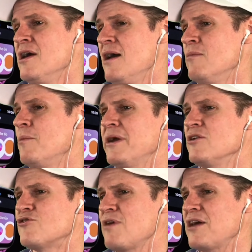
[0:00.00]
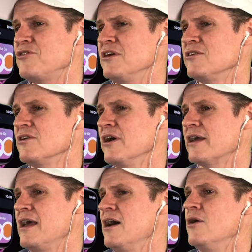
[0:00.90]
And when we can track things
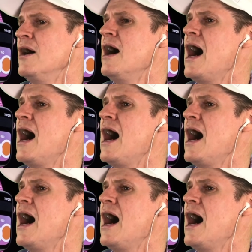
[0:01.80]
like our